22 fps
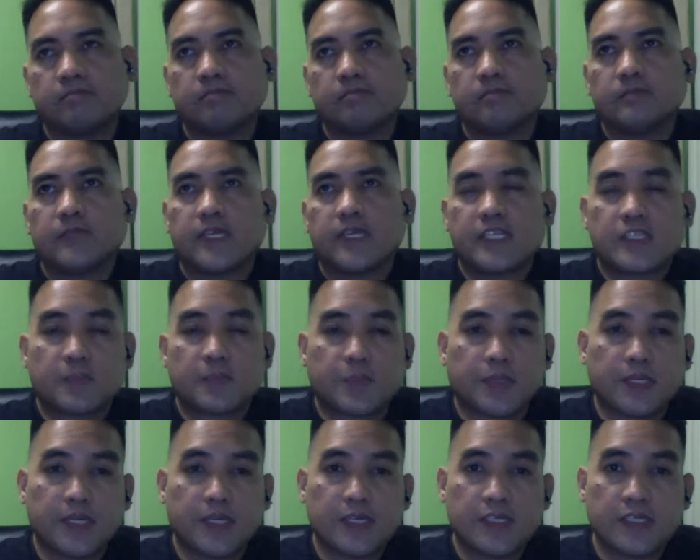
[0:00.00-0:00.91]

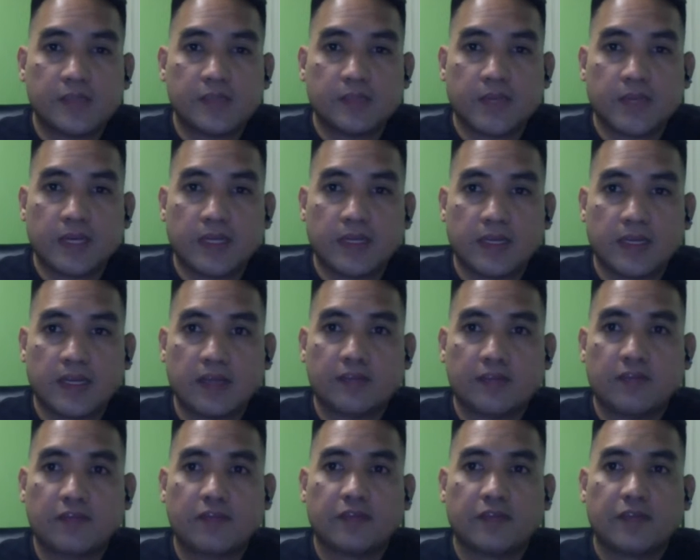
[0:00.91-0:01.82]
experience in my
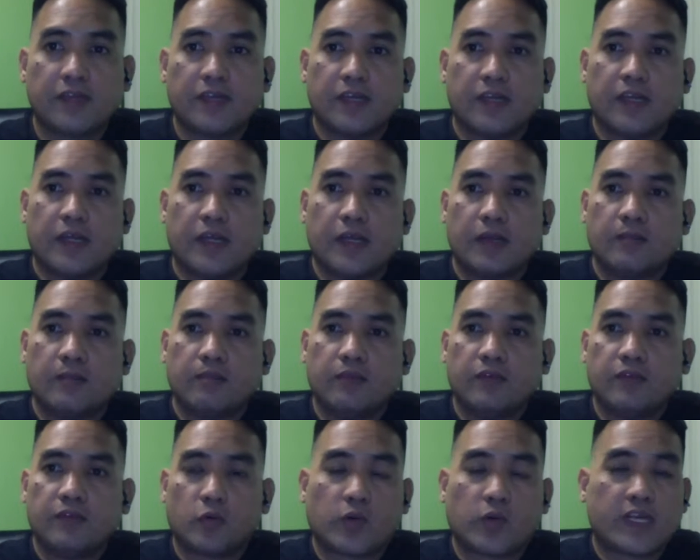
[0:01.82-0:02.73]
life.
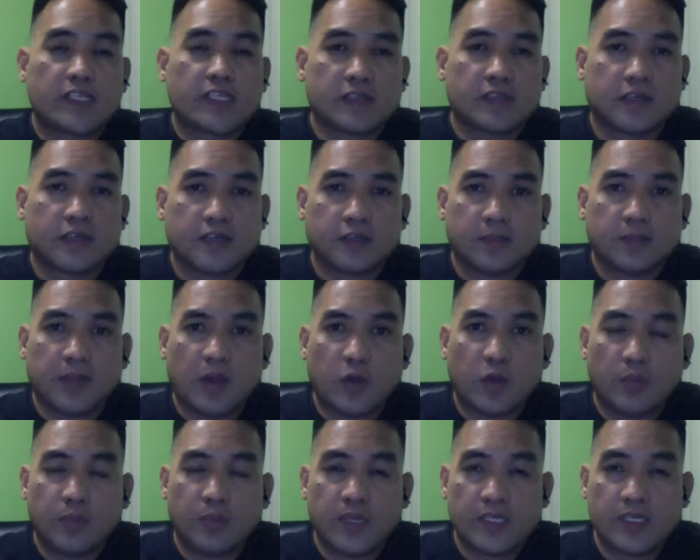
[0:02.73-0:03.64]
Before I started my
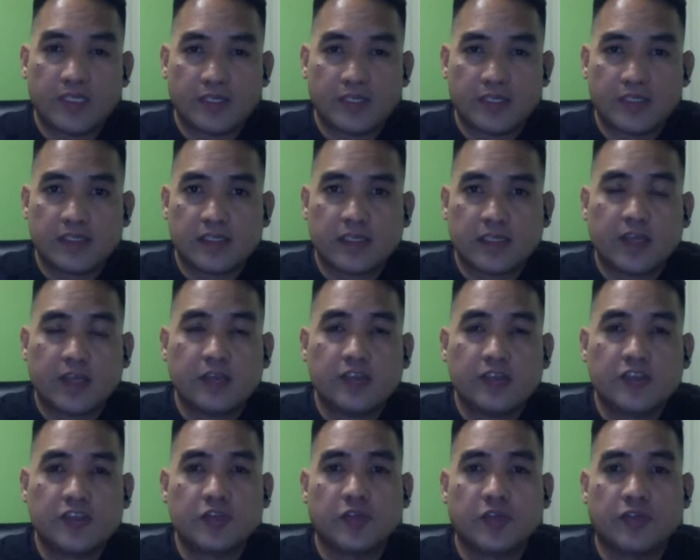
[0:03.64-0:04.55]
own business, I
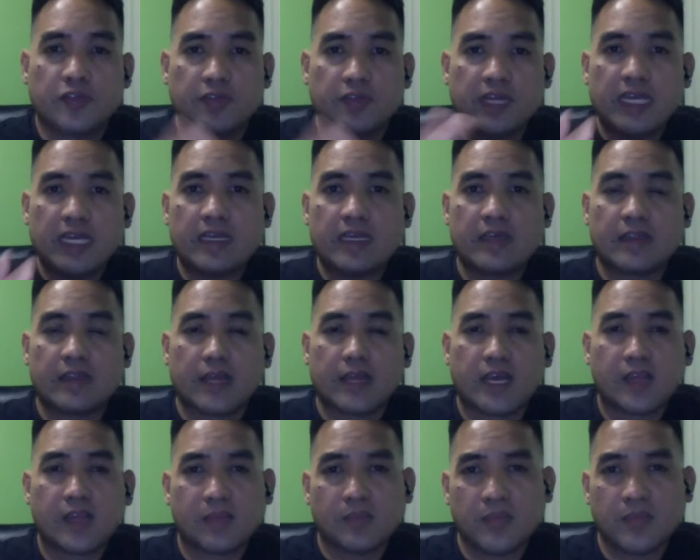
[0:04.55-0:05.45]
used to think
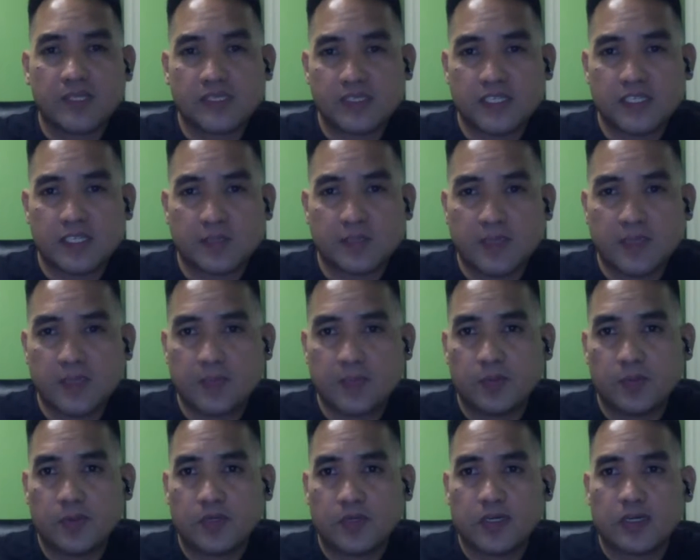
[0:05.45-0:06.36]
that business
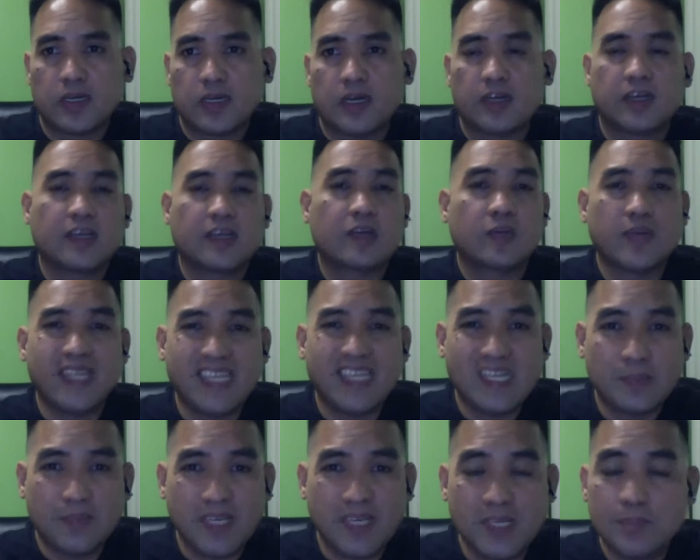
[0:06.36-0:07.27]
people are greedy
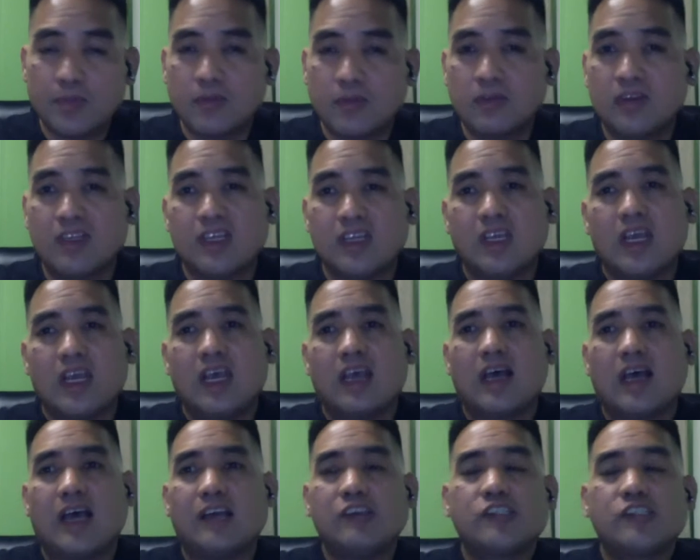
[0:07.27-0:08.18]
people.
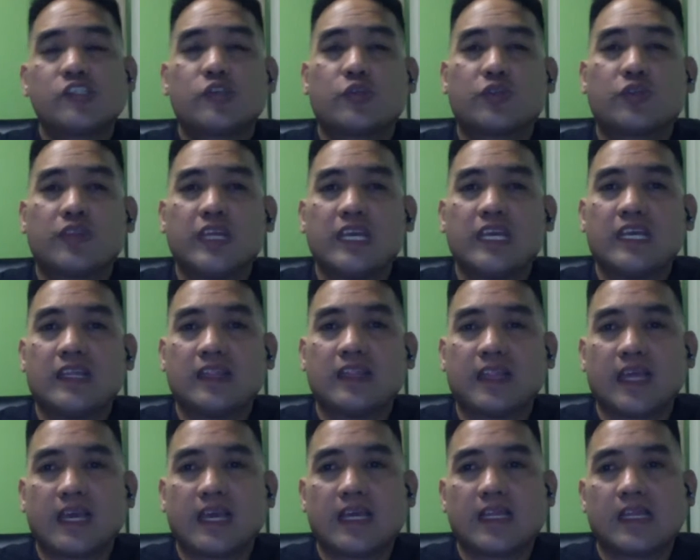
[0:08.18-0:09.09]
I used to think
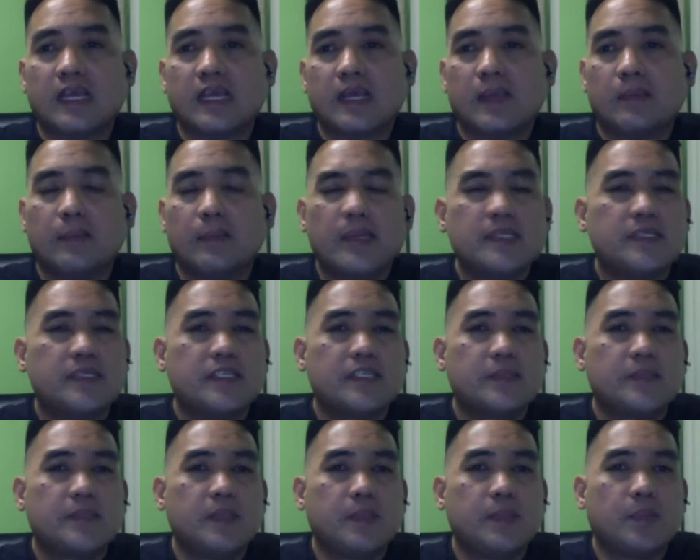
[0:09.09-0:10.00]
that business
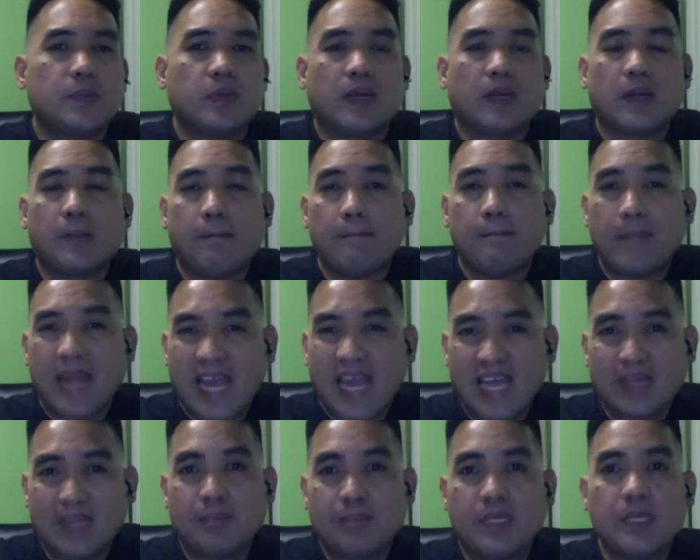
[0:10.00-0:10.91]
people are
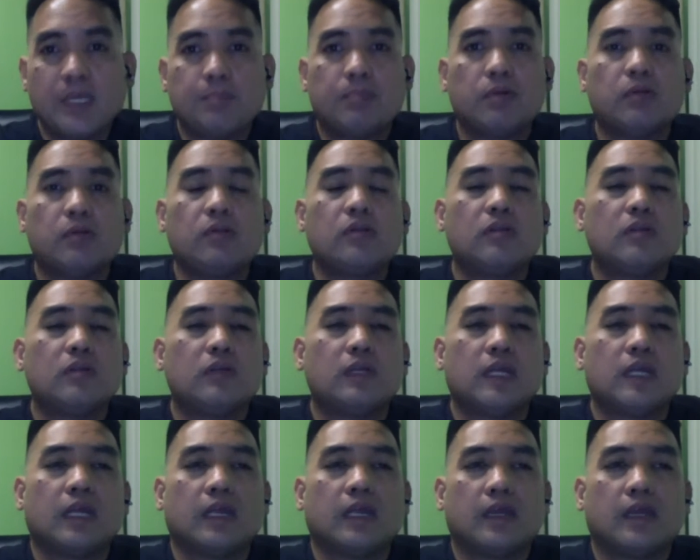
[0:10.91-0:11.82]
bad people,
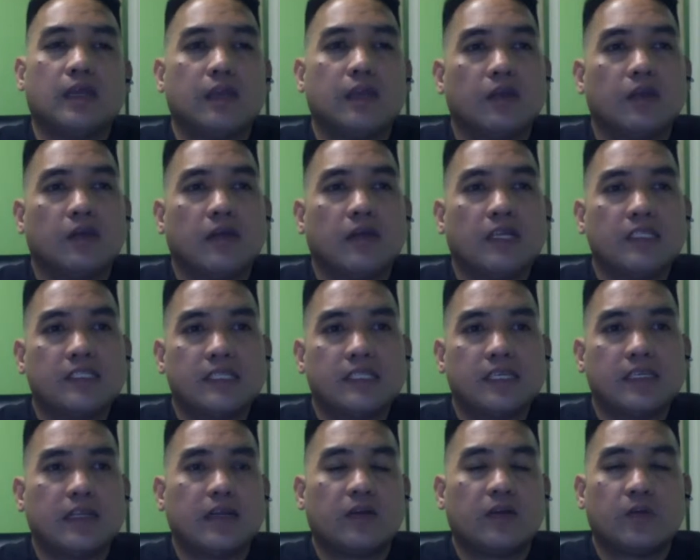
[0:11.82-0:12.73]

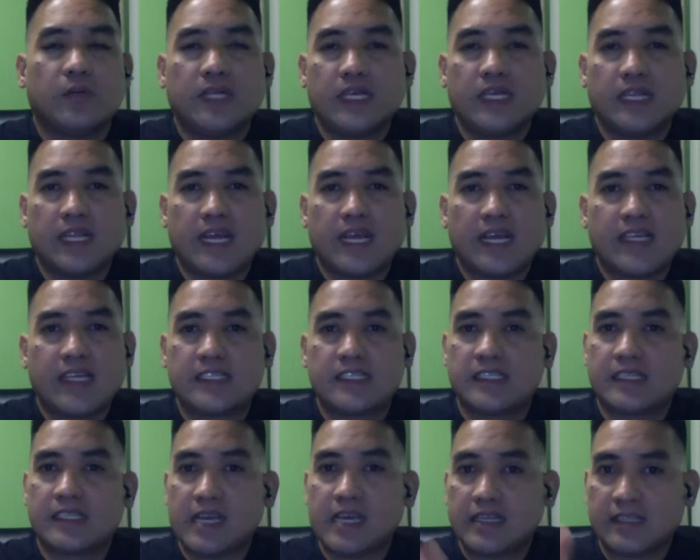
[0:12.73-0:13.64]
until I realized
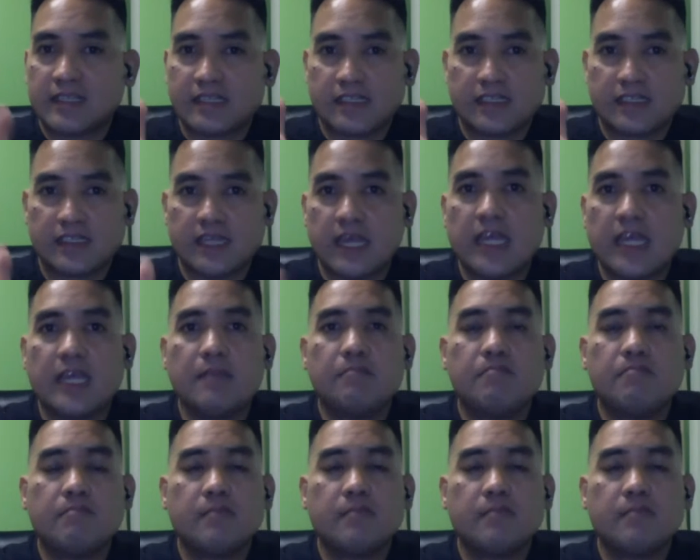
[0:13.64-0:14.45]
that same